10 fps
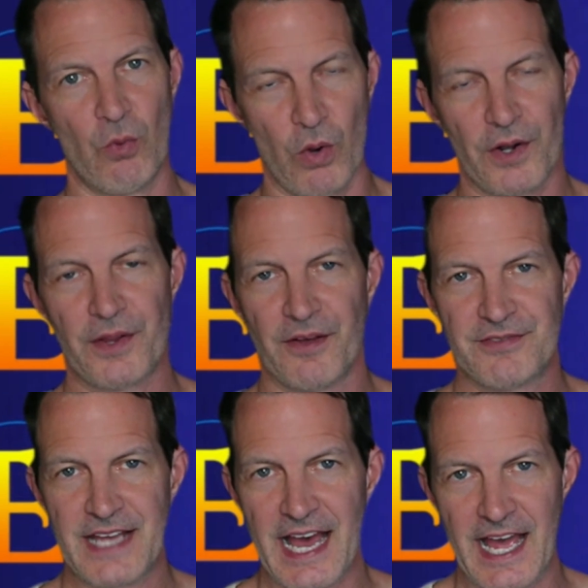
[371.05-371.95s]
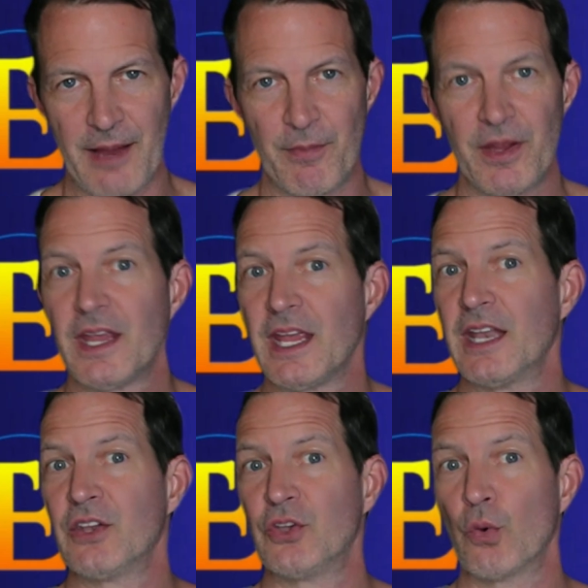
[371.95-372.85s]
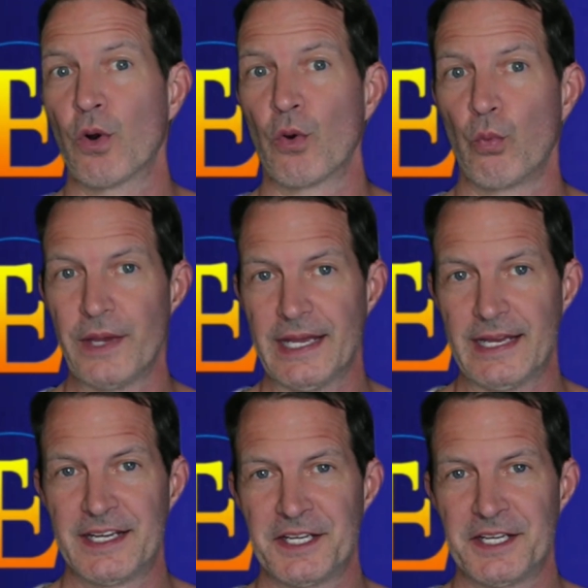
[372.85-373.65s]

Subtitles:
worth of time in your week.